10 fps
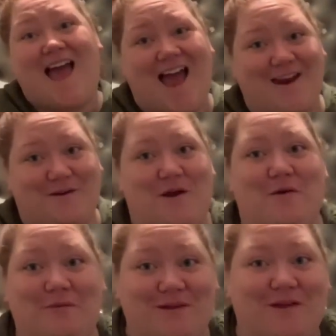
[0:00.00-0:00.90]
I don't know.
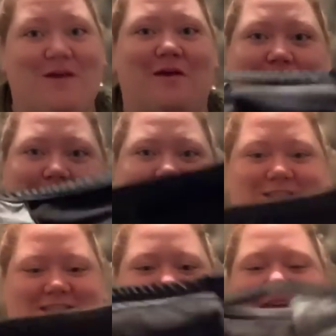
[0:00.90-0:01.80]
We'll
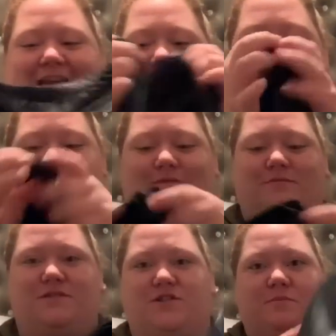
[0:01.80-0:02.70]
see. I don't know.
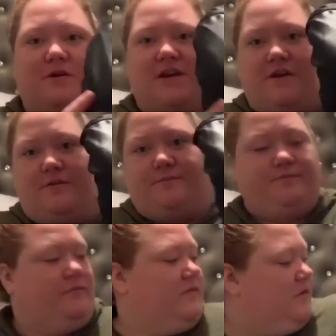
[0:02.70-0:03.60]
Super cute.
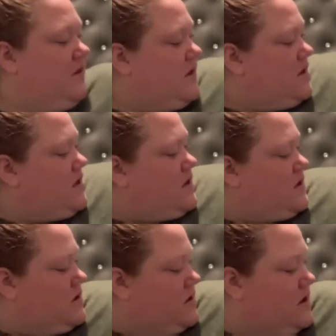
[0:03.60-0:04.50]

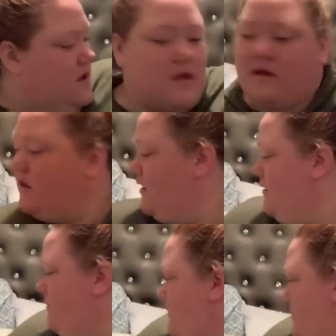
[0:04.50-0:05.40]
What